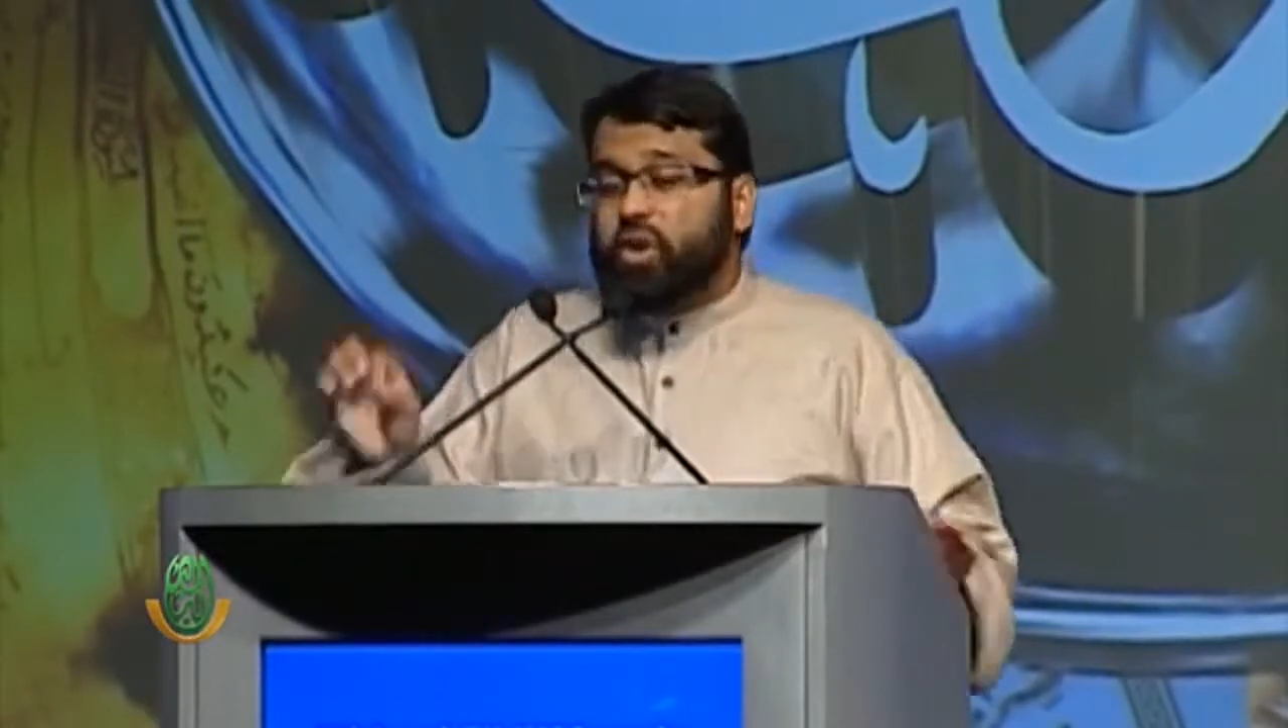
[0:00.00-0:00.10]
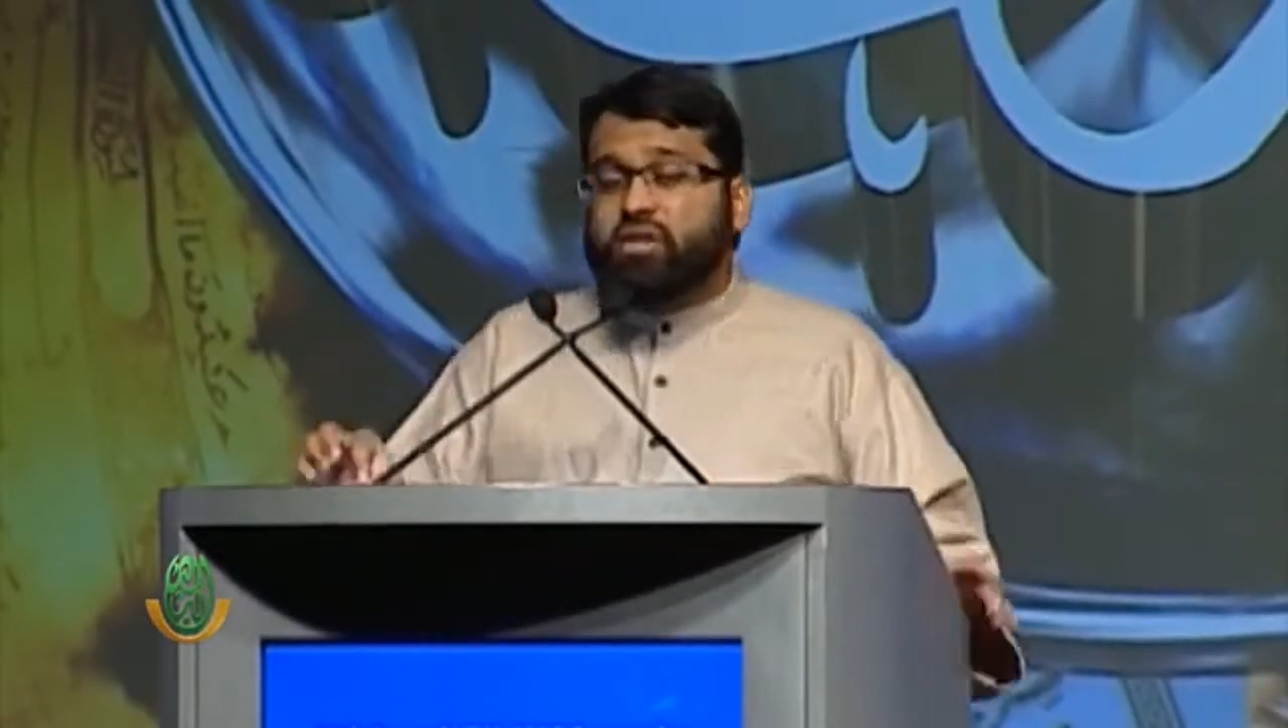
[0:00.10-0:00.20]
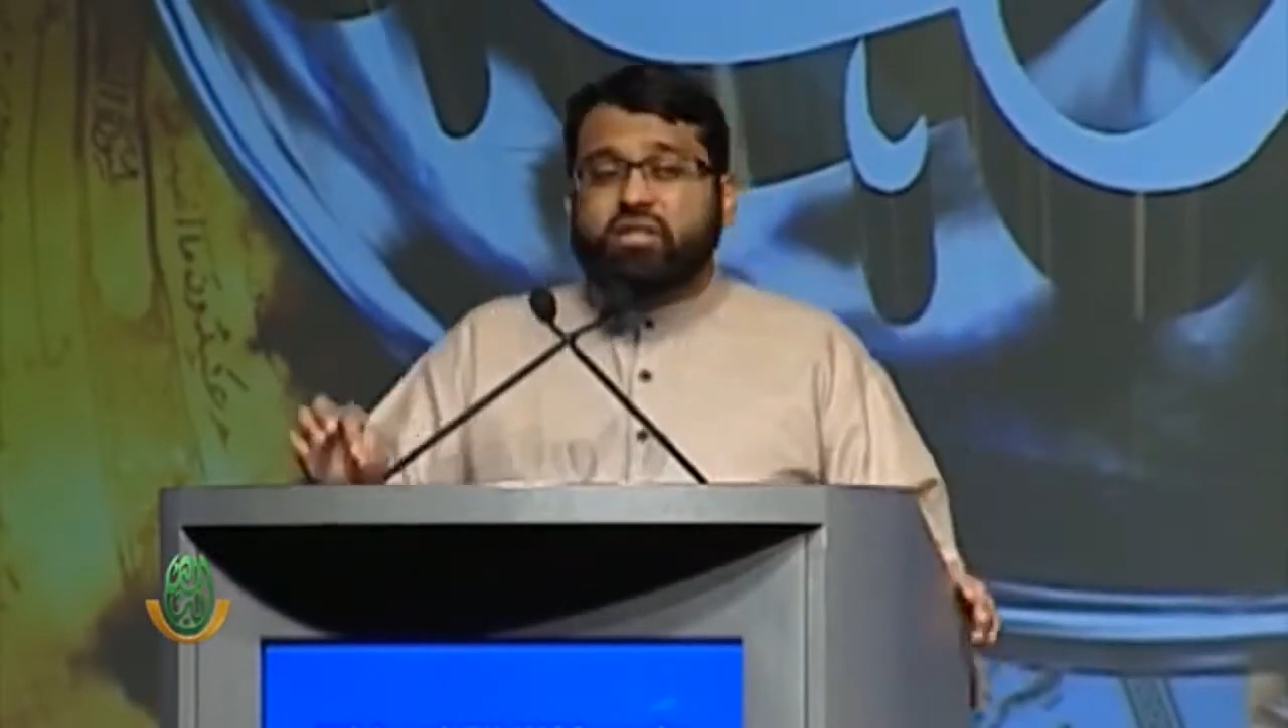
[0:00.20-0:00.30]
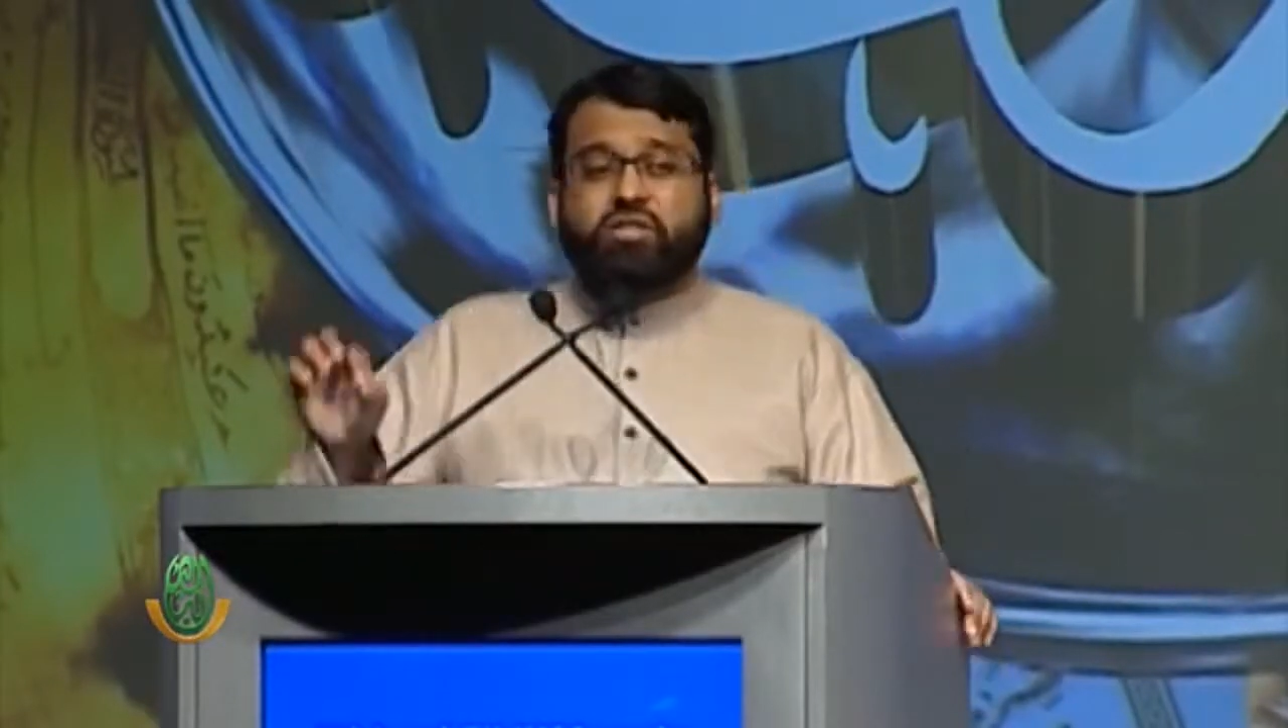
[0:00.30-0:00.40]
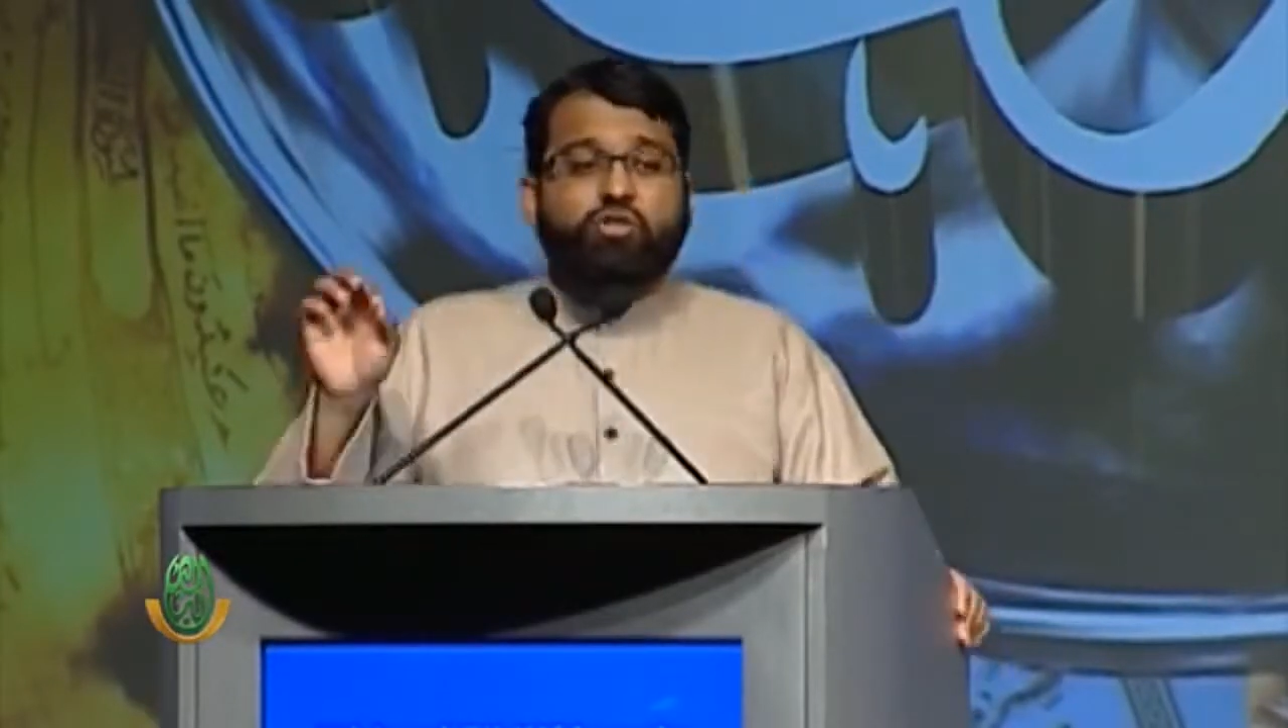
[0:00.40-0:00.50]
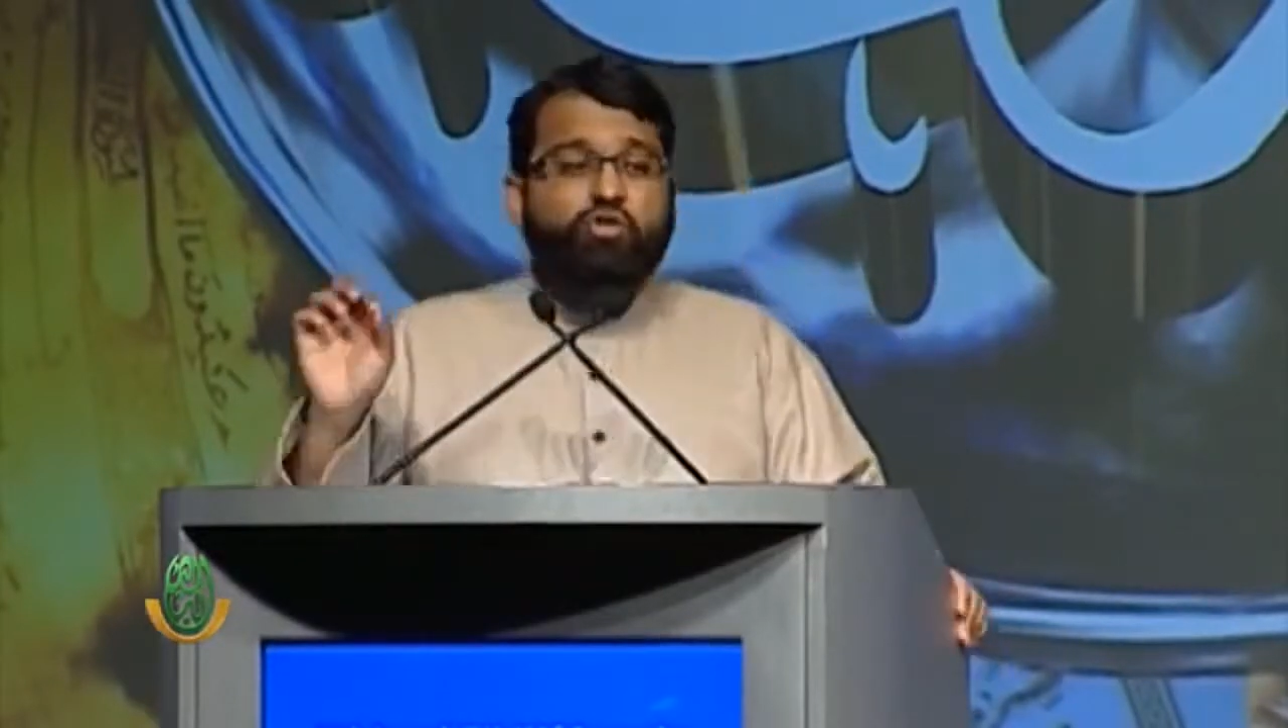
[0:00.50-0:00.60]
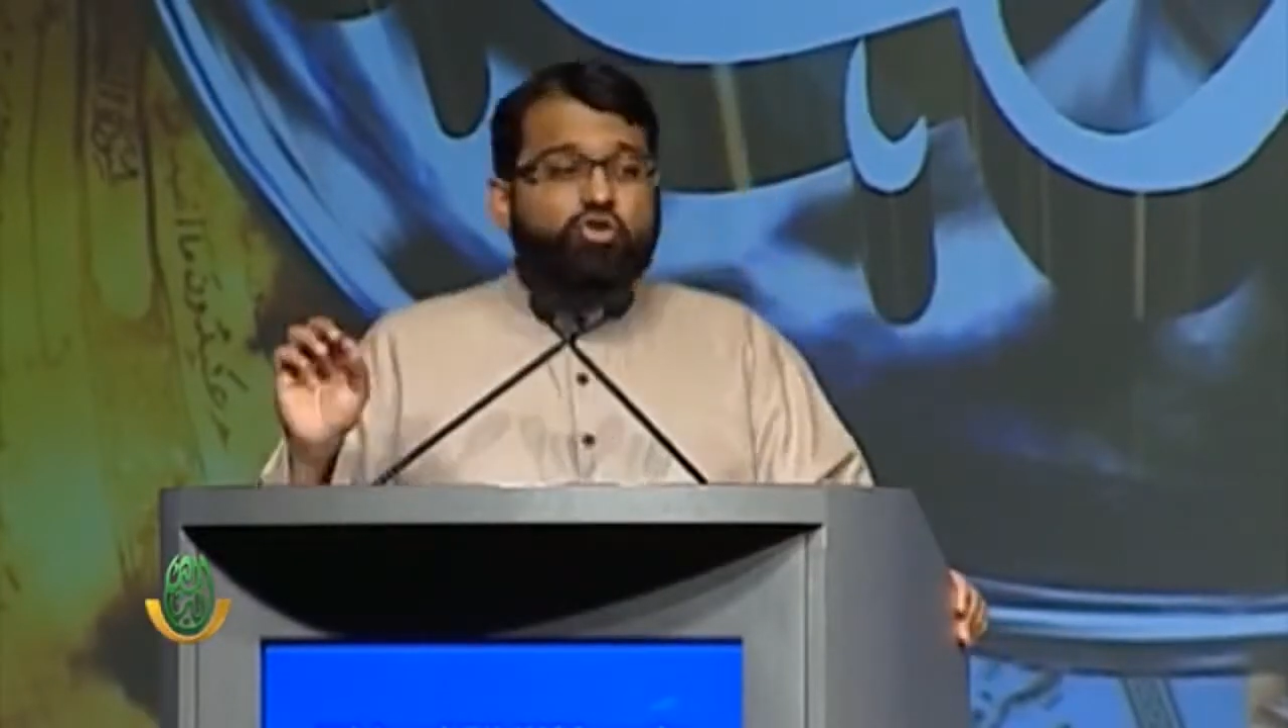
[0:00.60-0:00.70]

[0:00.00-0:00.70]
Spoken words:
They wanted